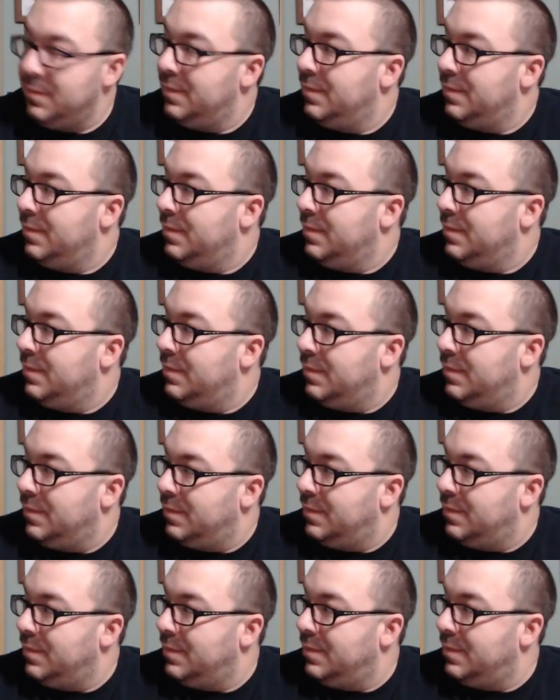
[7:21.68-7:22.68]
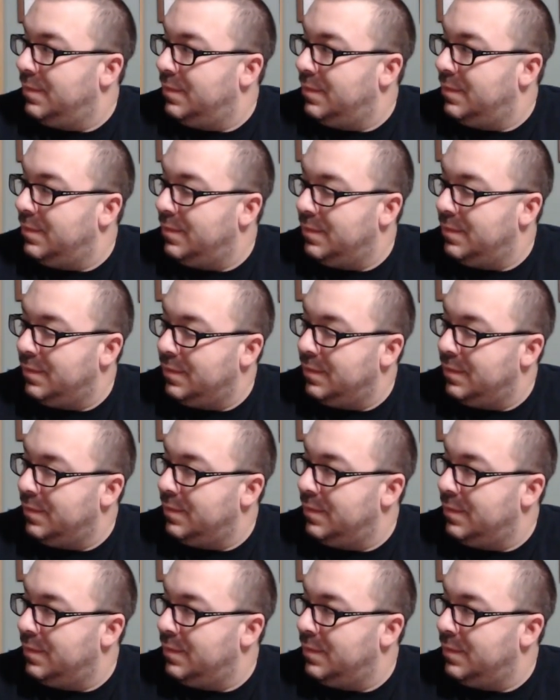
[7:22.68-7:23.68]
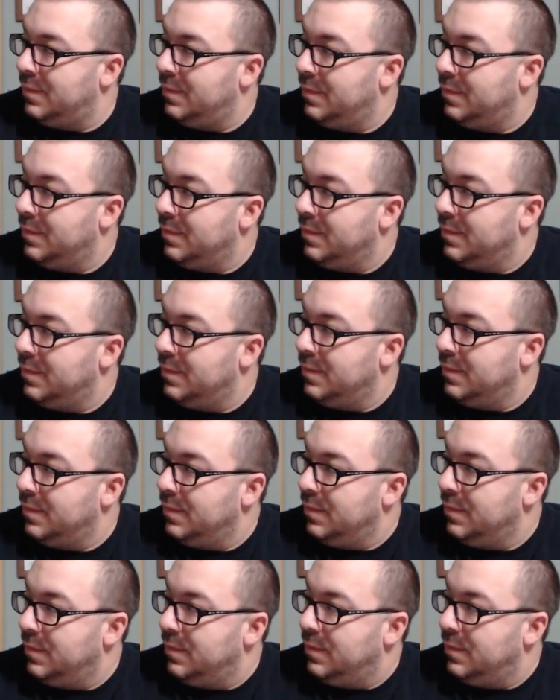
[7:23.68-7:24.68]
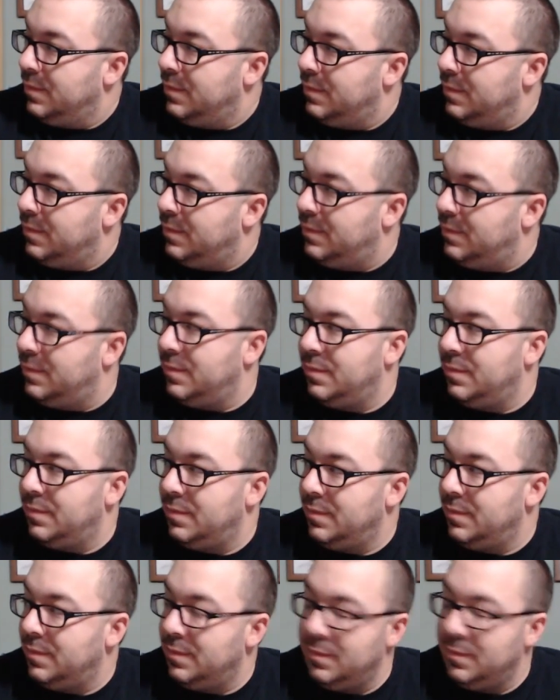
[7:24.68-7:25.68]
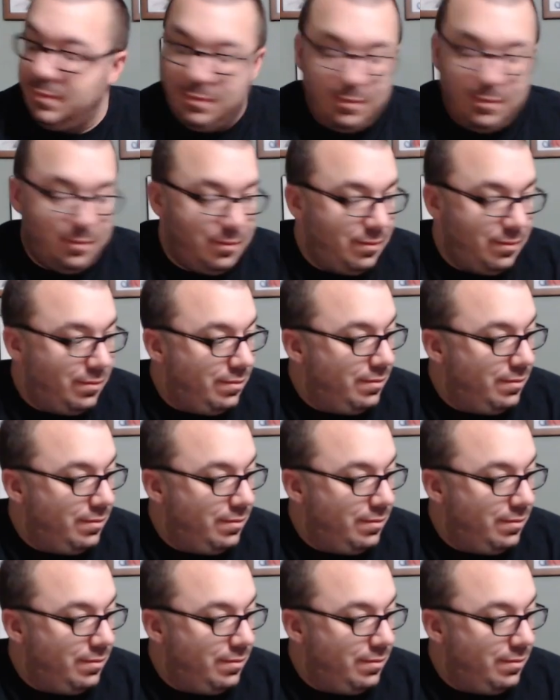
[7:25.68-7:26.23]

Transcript: (not speaking)